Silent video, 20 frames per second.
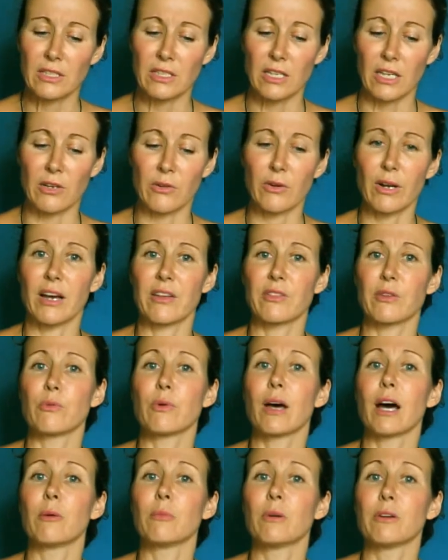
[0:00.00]
around the
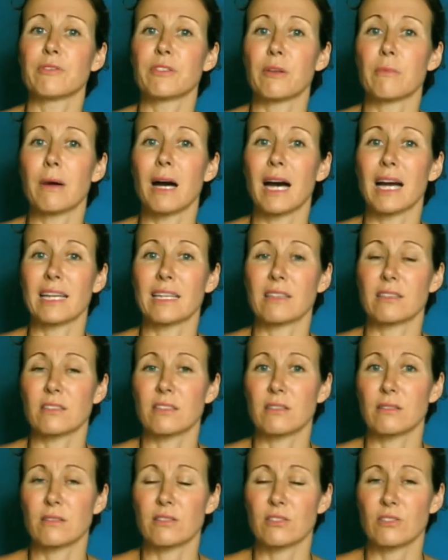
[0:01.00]
realm of the mind.
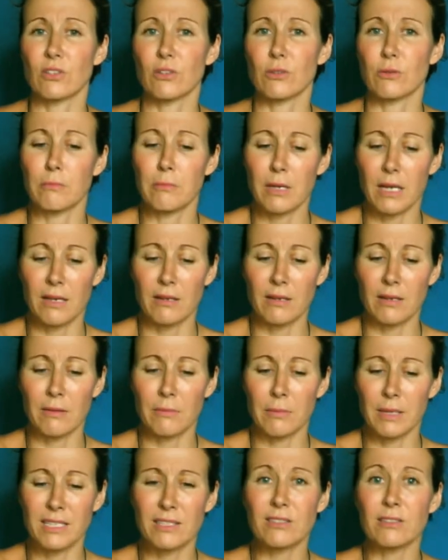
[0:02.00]
So a
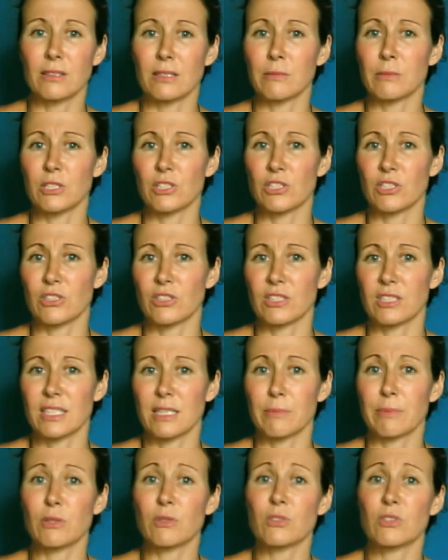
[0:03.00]
mental immaturity,
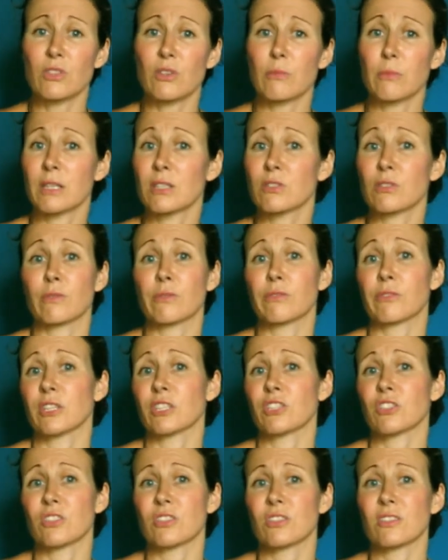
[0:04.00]
but also mental
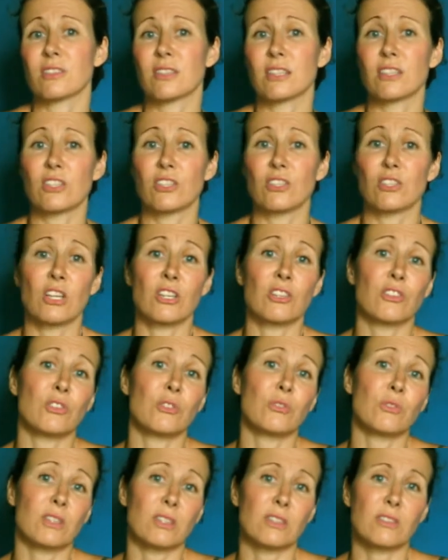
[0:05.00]
freshness and a
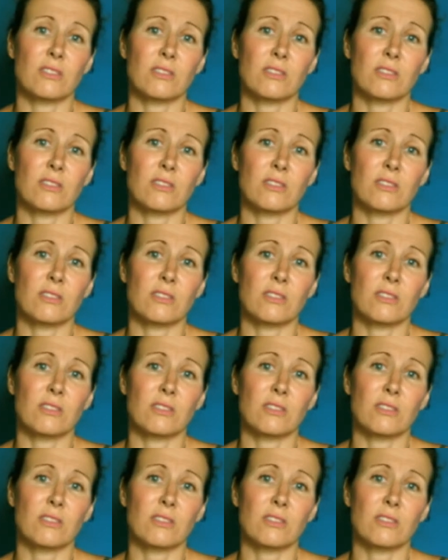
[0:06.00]
newness.